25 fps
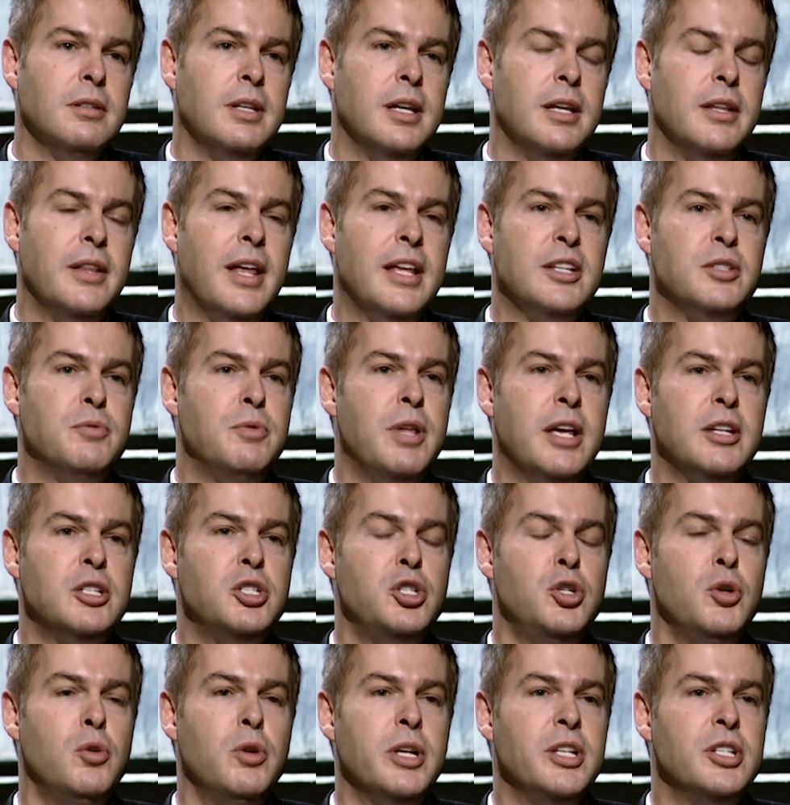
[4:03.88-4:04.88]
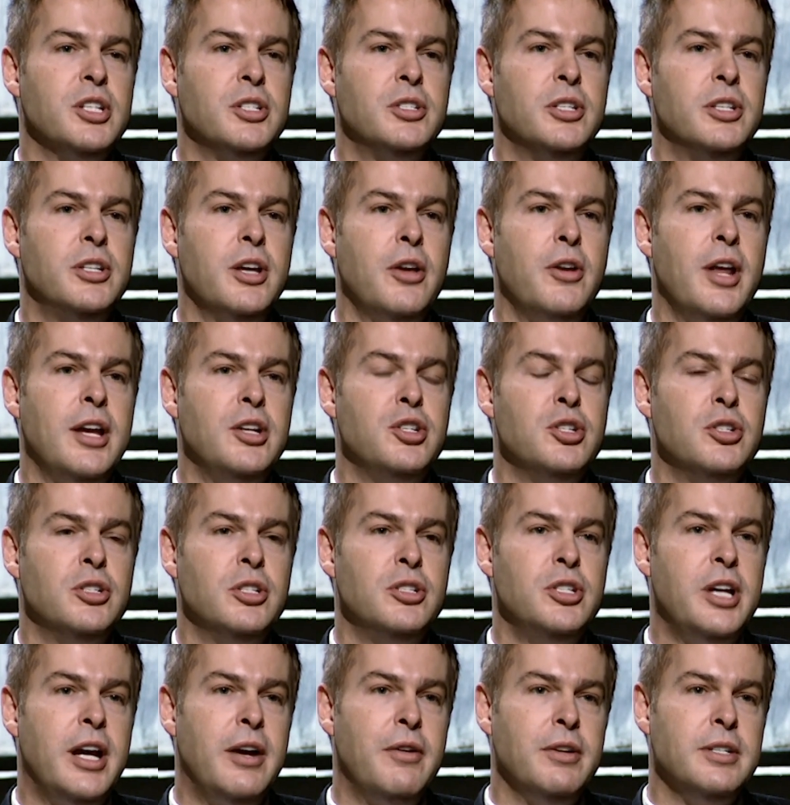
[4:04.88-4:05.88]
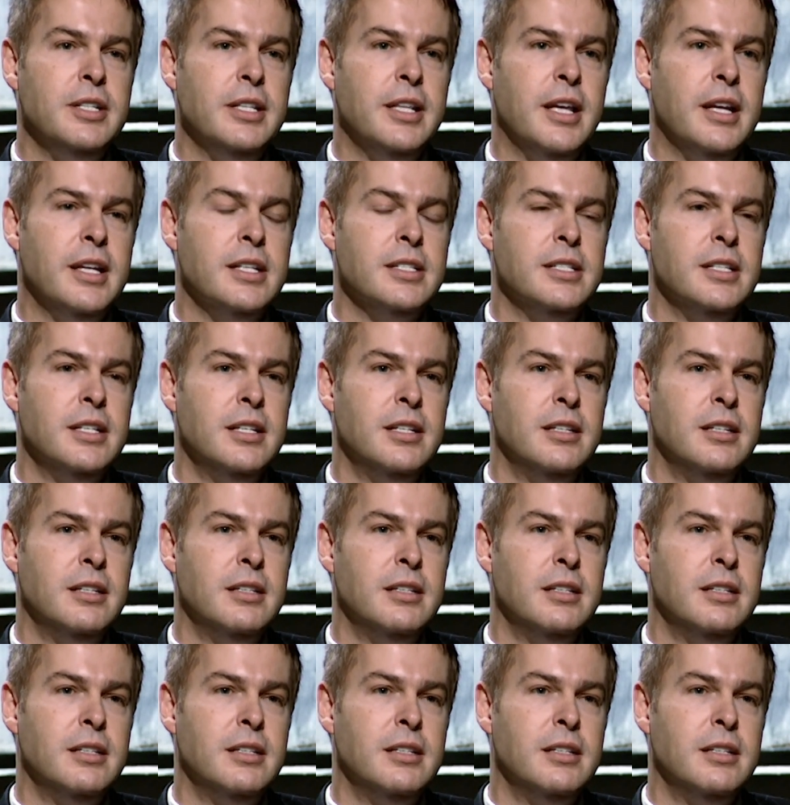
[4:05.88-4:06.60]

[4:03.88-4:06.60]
That's surely just a donation to charity then, isn't it?